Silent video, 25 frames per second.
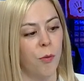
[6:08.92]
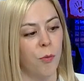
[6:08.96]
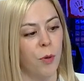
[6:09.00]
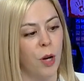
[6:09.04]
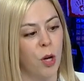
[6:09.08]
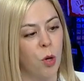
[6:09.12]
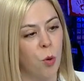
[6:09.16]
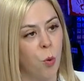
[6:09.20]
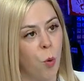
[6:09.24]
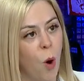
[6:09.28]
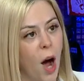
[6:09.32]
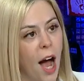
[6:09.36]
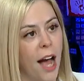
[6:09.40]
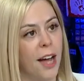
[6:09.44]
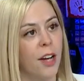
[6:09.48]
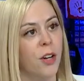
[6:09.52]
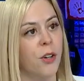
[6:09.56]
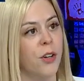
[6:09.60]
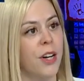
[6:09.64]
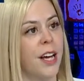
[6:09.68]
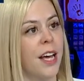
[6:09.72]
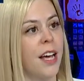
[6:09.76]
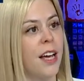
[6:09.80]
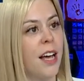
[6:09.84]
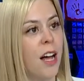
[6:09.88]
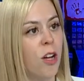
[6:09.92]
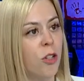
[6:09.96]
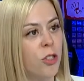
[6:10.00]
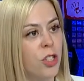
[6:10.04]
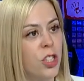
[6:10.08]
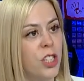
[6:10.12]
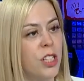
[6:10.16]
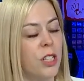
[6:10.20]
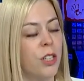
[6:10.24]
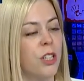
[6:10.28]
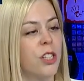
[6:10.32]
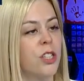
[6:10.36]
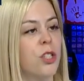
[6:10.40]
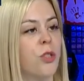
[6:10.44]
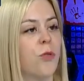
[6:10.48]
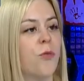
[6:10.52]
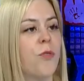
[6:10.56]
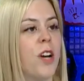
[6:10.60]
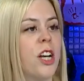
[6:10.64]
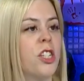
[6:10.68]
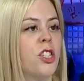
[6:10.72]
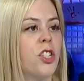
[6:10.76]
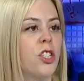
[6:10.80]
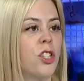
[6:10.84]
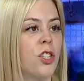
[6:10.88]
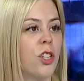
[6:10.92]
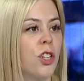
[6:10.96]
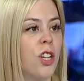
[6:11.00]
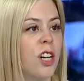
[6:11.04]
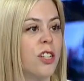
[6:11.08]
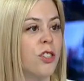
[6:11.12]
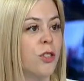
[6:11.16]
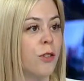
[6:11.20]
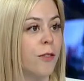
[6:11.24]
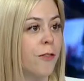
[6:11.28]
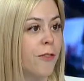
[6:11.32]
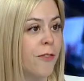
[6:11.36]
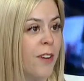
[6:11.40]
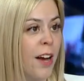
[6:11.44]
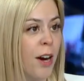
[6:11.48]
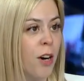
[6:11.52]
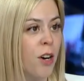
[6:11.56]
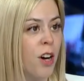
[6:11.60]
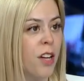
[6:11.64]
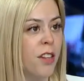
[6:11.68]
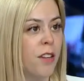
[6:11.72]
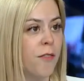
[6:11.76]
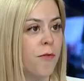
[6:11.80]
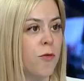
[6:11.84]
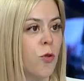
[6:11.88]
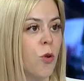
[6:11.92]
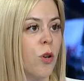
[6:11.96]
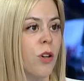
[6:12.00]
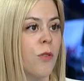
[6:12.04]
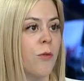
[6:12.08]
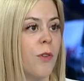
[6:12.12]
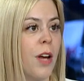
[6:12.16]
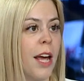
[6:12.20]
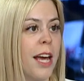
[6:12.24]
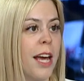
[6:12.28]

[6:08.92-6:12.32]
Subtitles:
requiring Al Jazeera to register under FARA, the Foreign